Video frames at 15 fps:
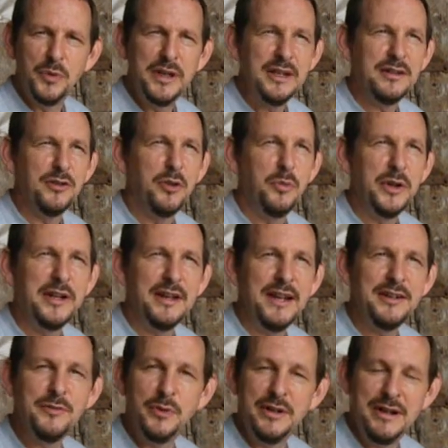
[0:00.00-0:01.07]
week or
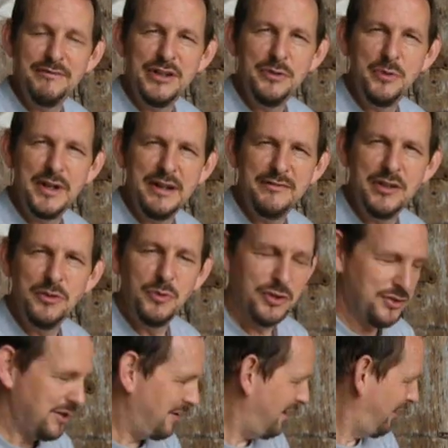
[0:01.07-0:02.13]
weekend, whenever you're
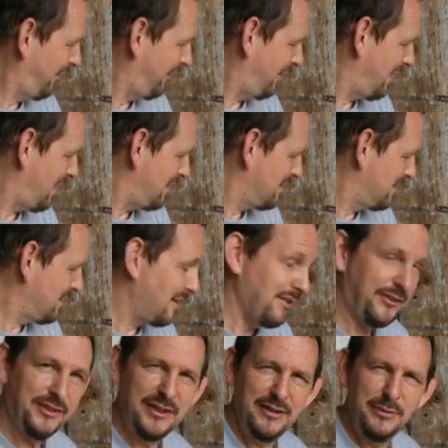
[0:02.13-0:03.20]
watching this, and
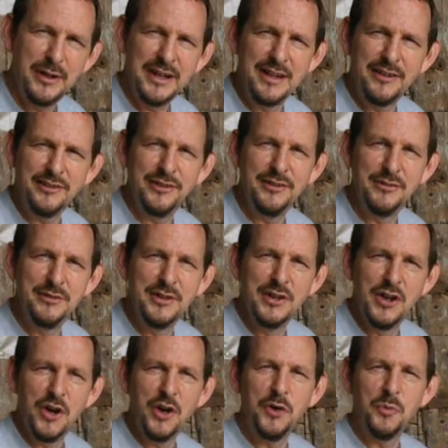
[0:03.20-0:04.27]
I'll see you again soon
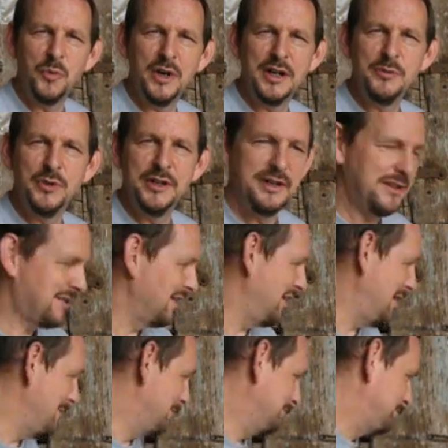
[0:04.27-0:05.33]
on Wineword
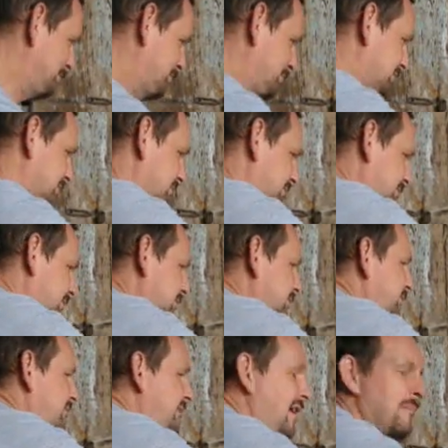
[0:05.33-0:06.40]
Italy.
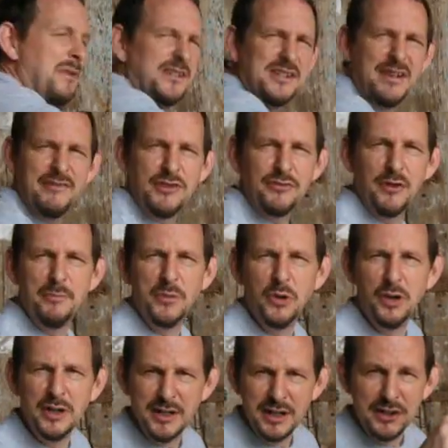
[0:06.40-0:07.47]
Must have a drop
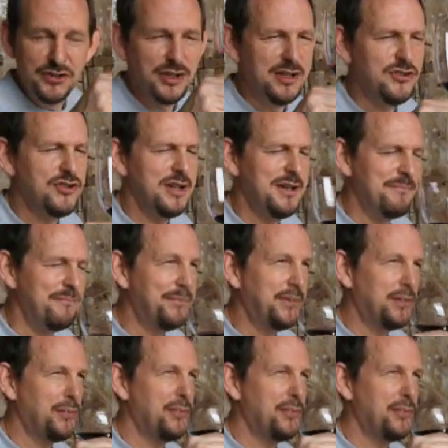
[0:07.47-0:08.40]
more. Chin chin.